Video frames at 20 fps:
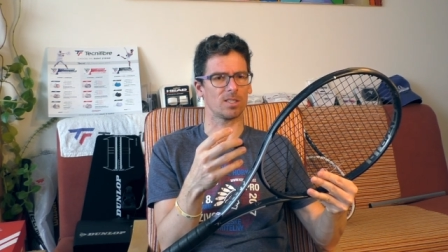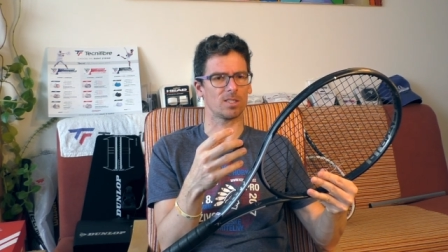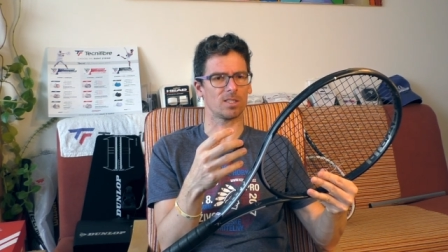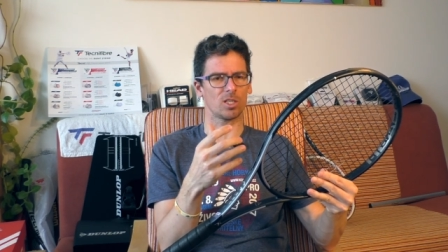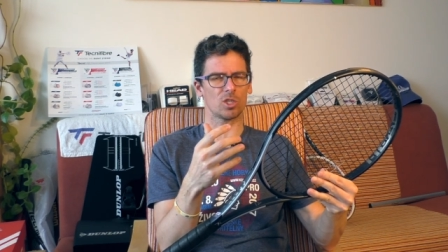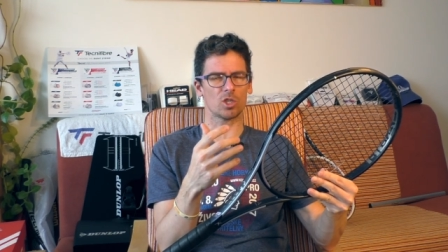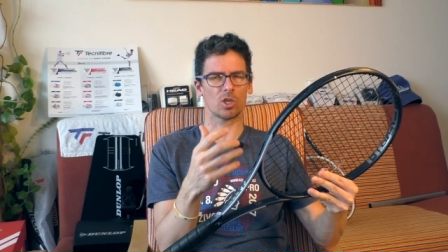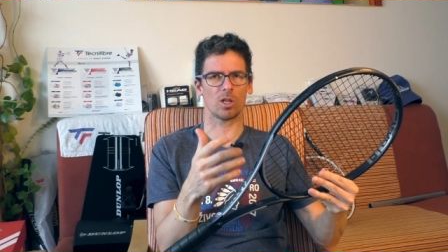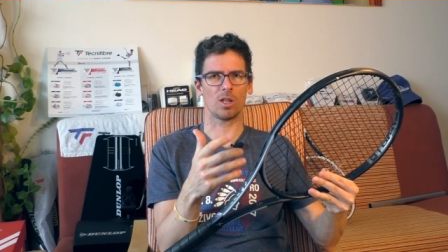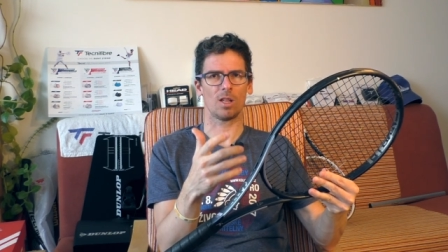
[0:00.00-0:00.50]

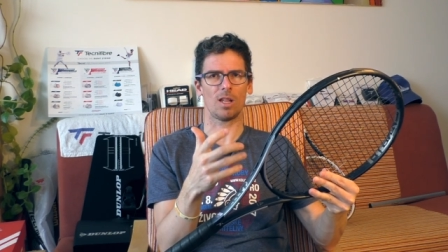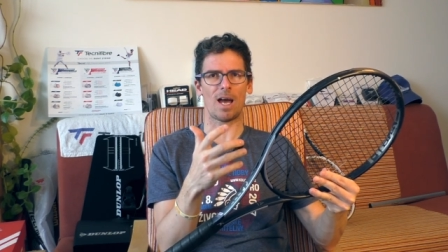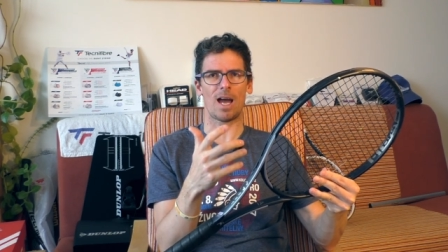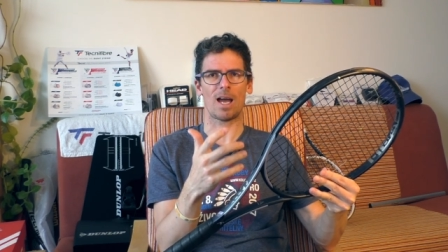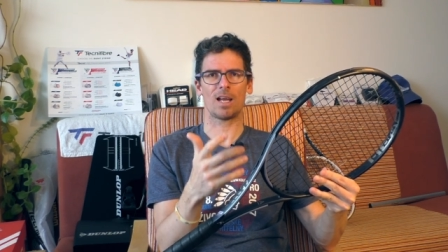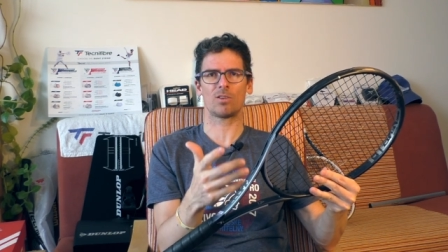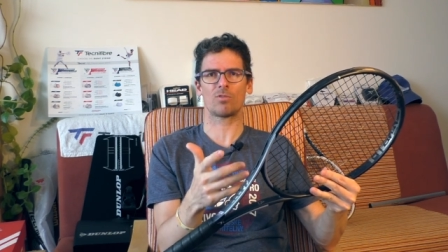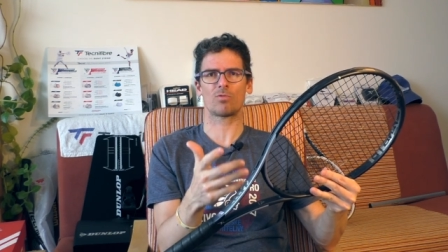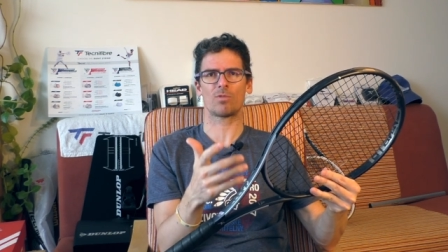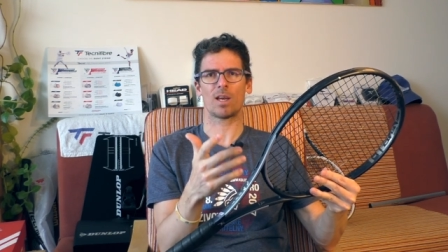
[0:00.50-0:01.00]
such a
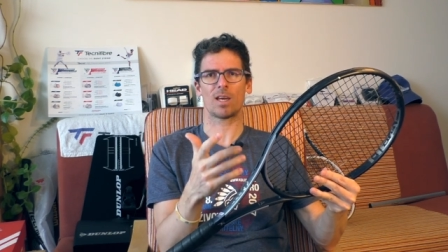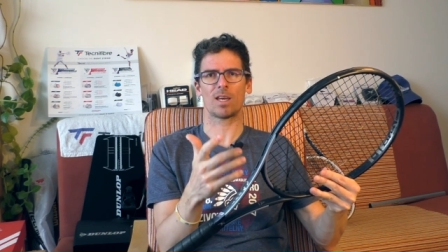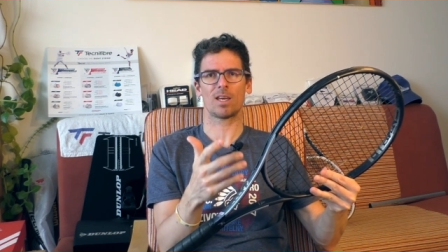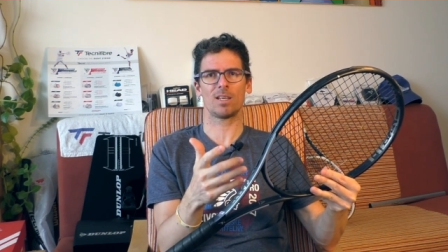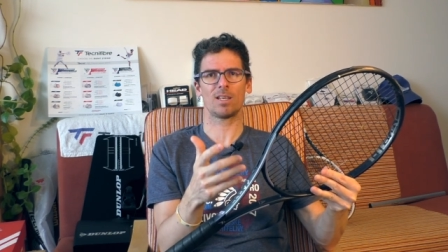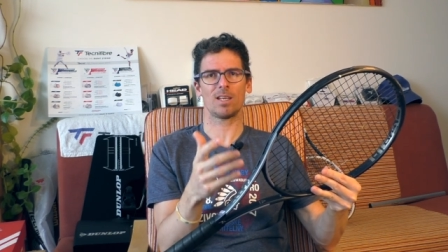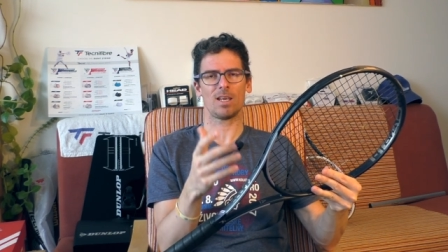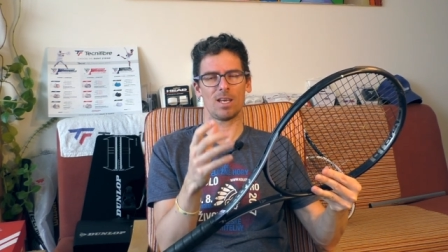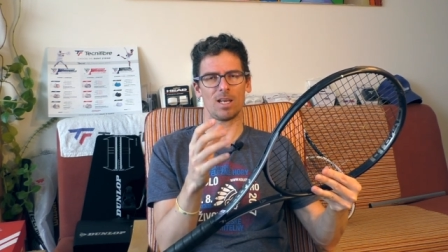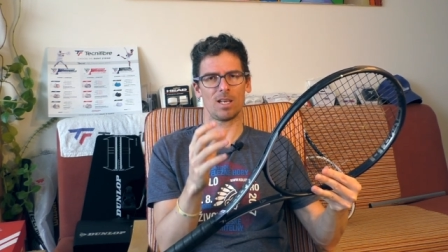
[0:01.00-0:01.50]
light
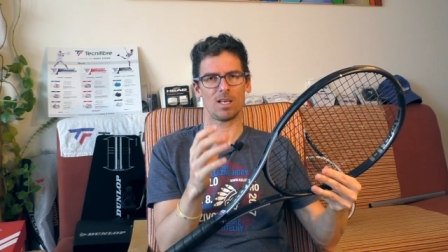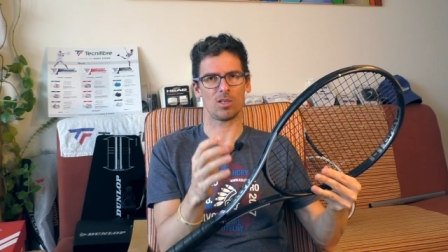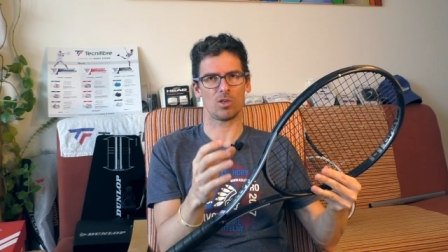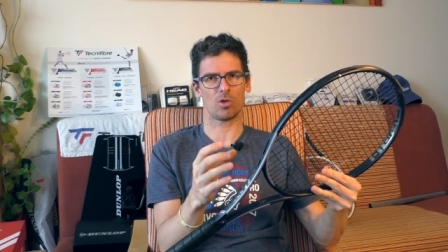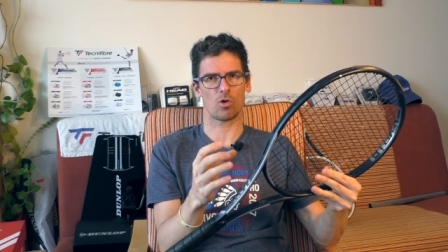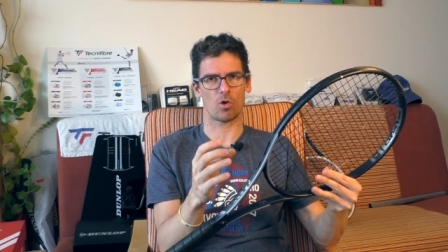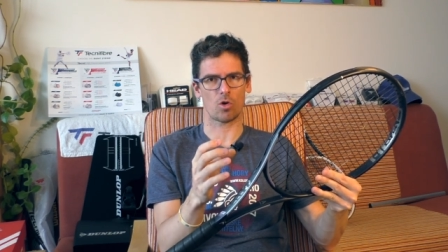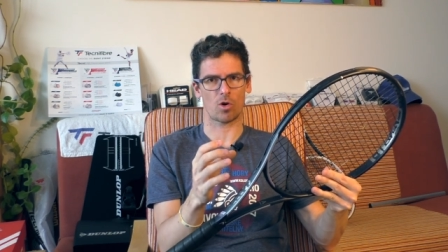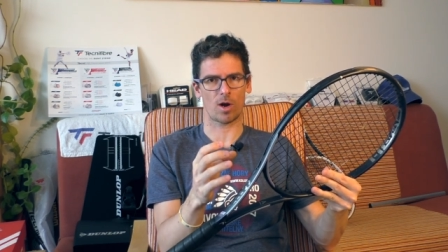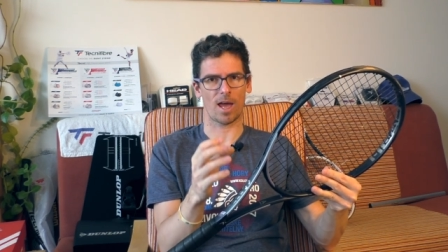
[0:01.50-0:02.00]
racket in
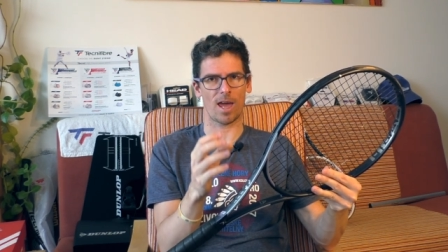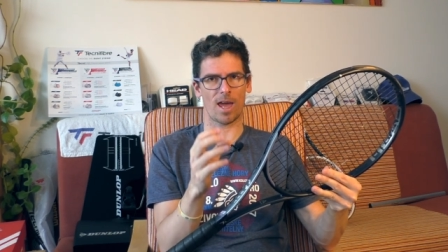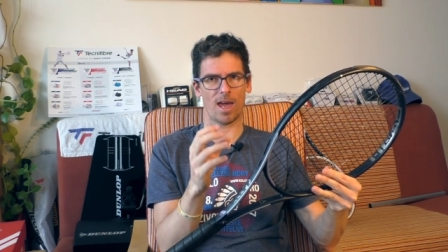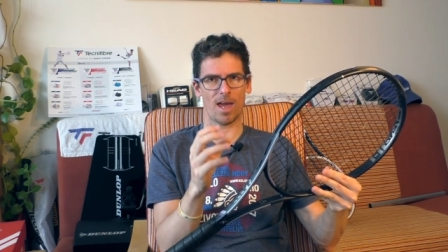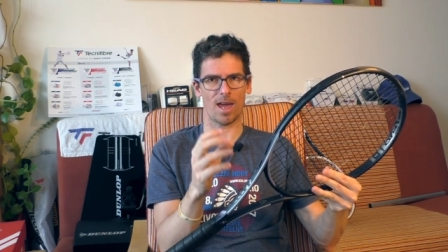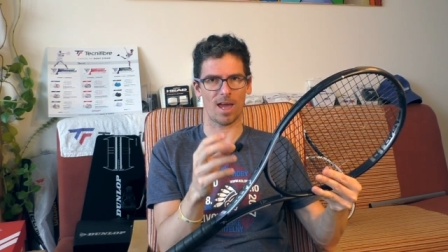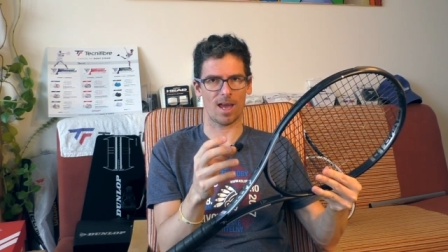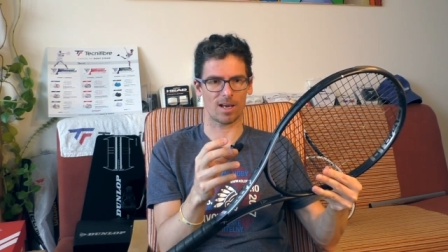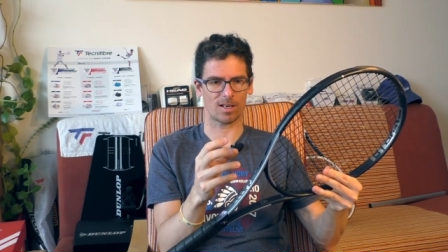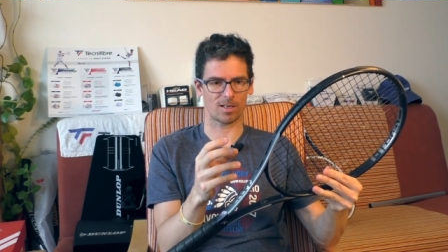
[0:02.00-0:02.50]
your
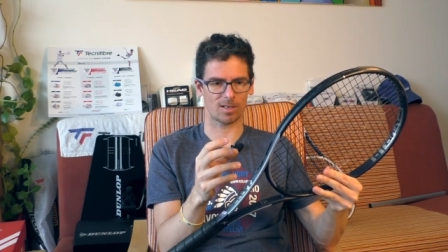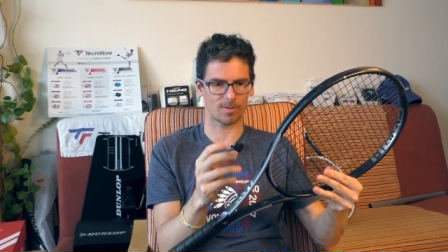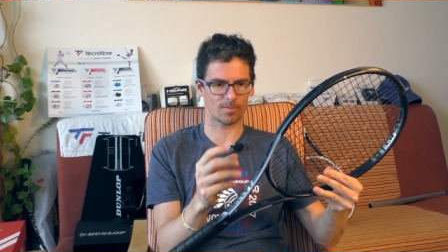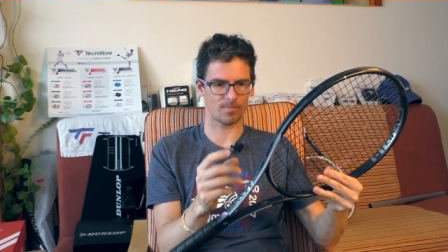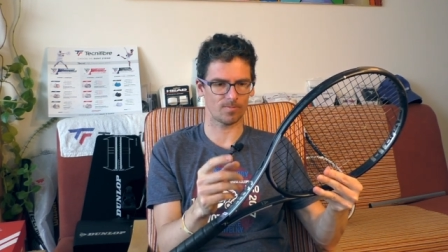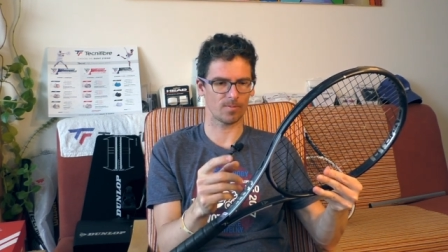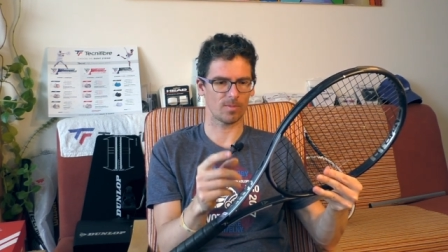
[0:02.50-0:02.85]
hand.